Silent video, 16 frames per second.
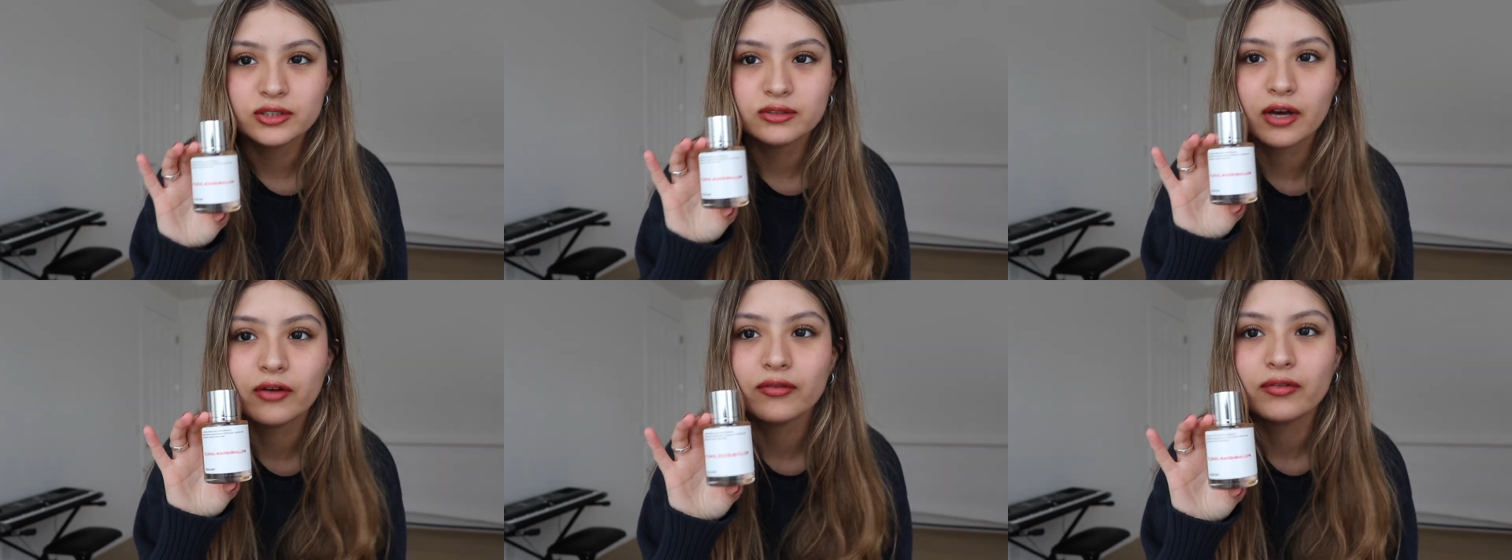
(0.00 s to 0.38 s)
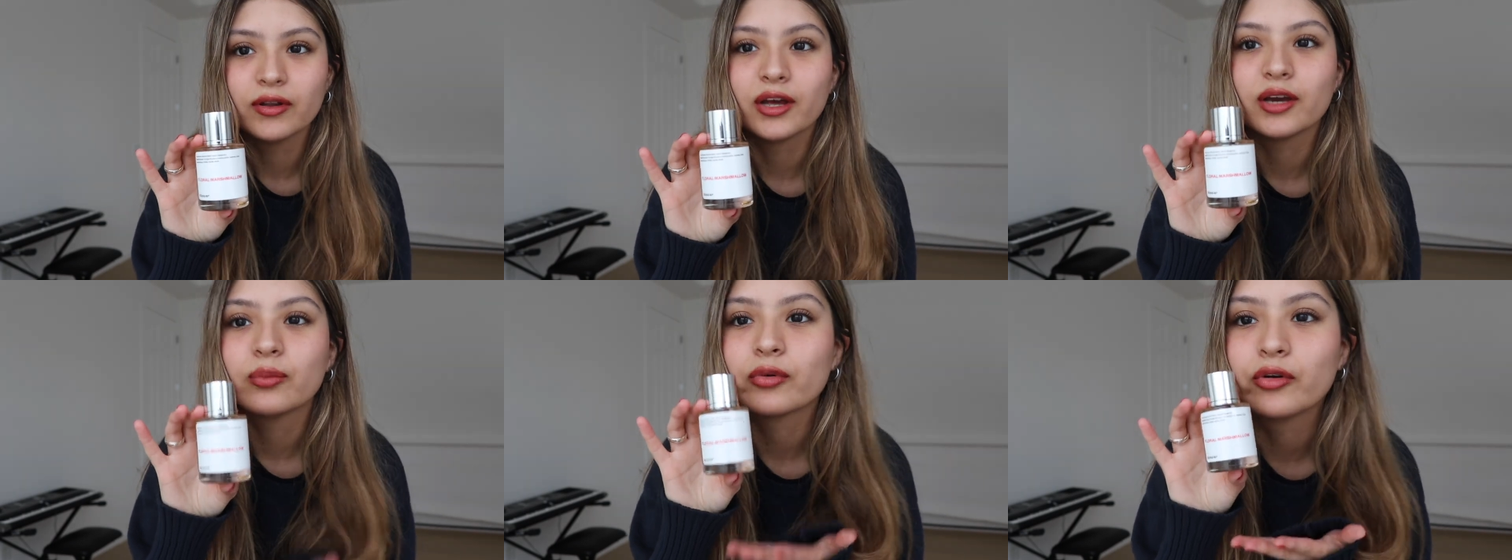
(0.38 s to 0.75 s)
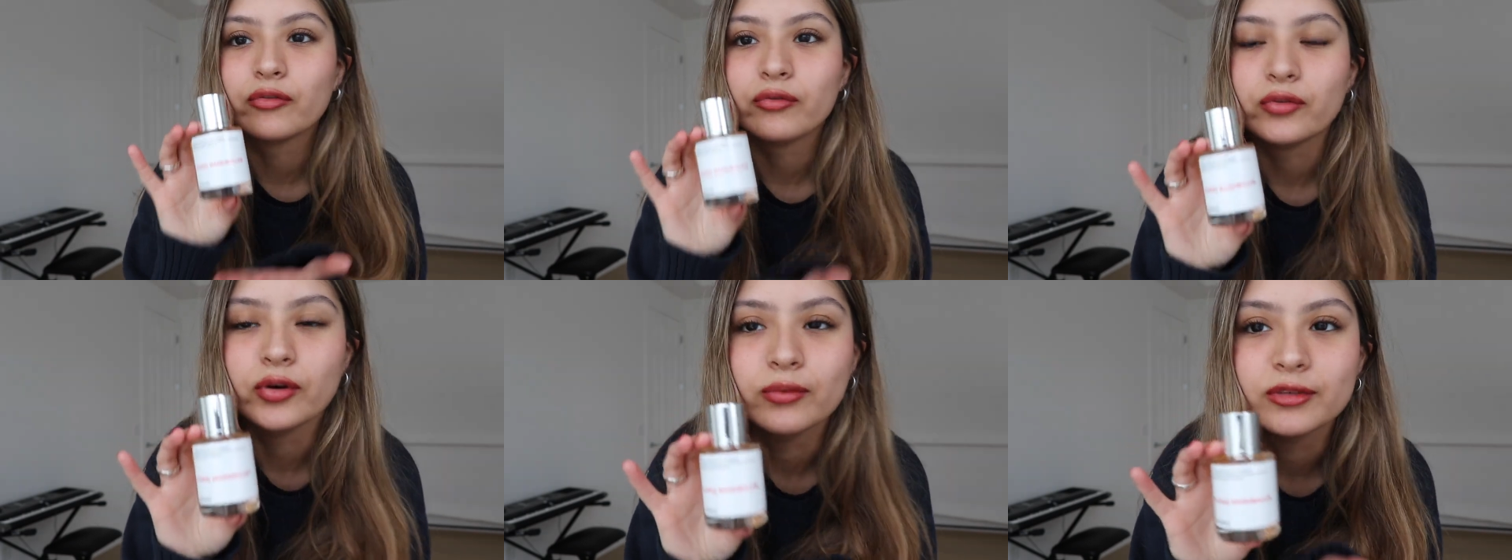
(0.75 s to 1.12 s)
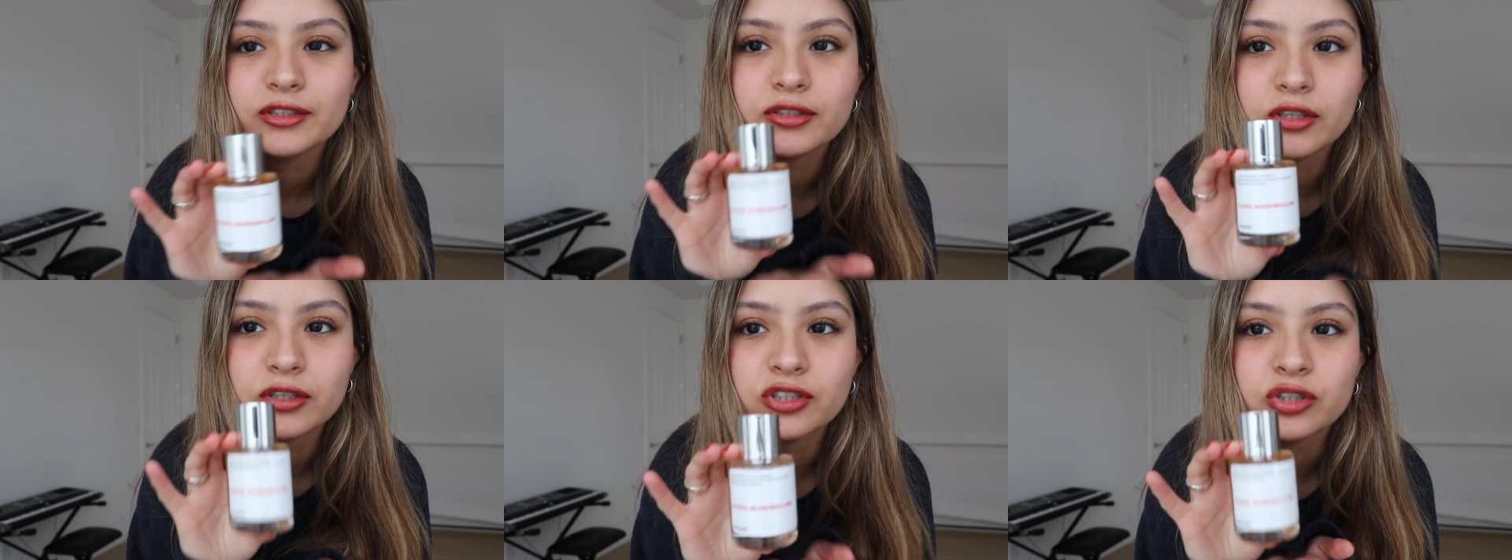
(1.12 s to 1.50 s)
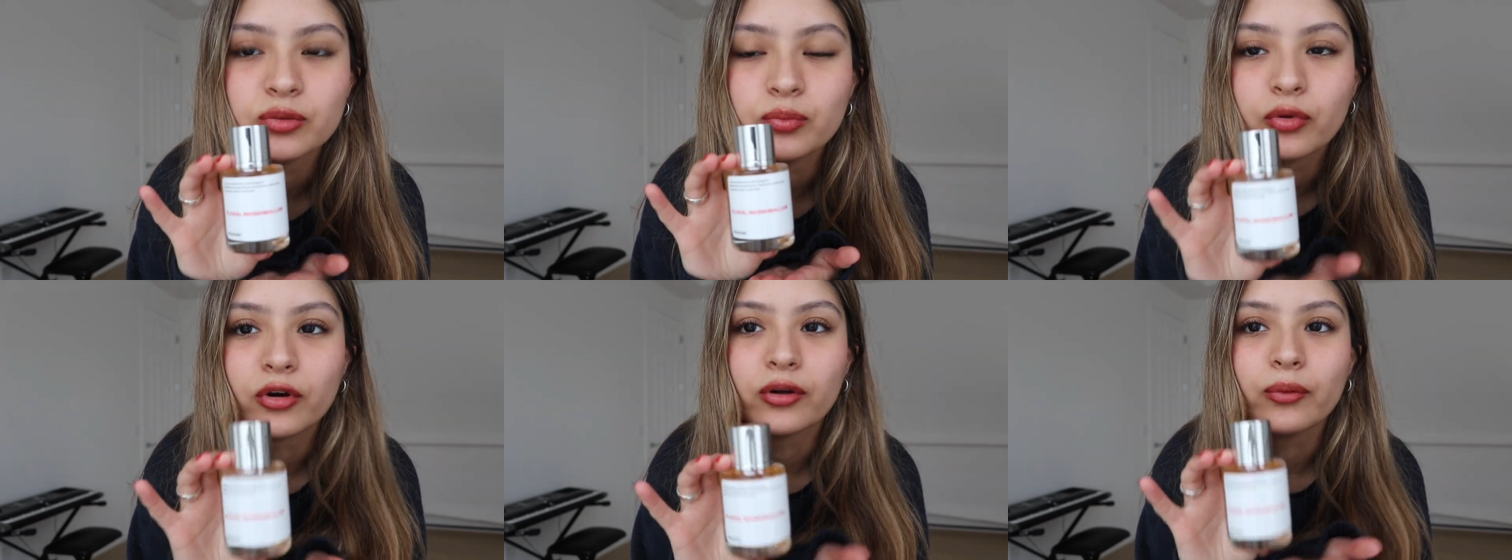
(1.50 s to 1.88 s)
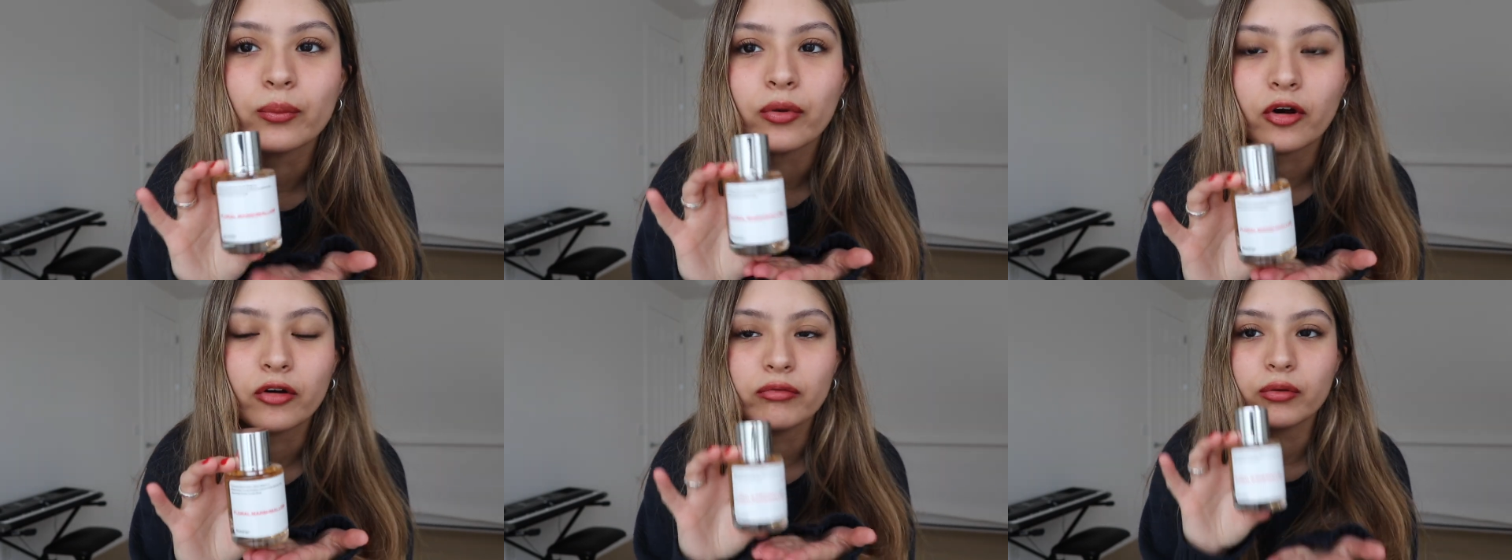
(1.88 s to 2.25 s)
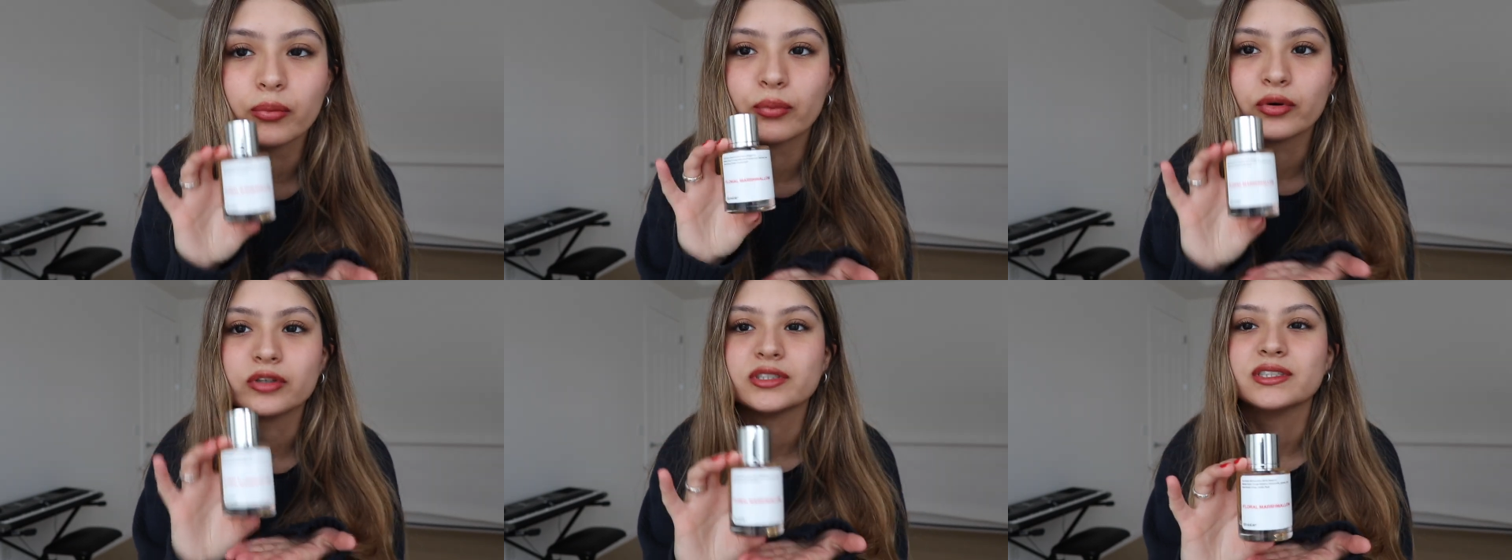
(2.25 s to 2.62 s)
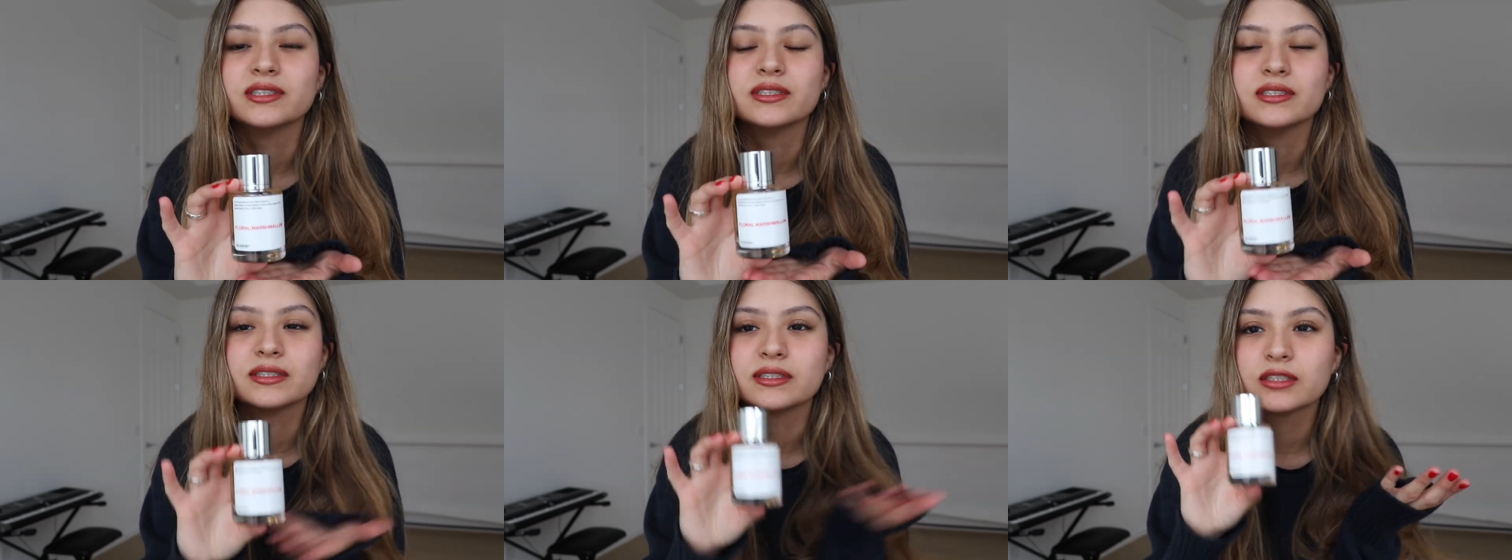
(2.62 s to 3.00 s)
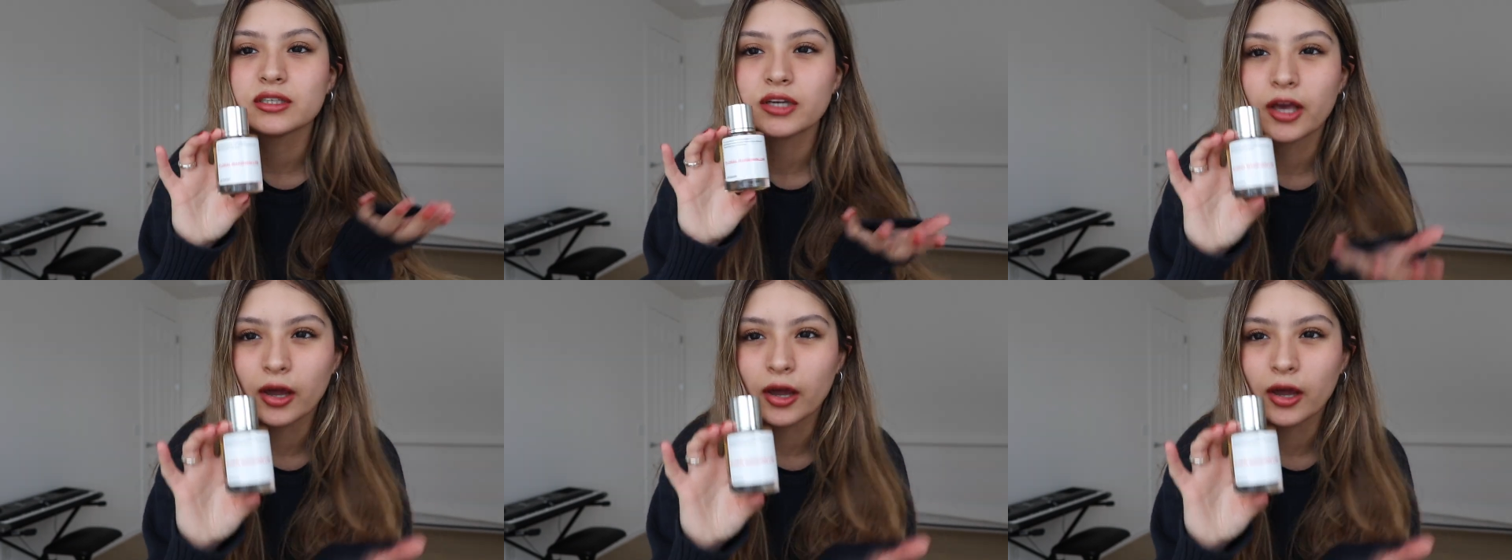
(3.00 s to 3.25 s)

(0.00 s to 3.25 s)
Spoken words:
so I feel like perfume is such an important part of a person's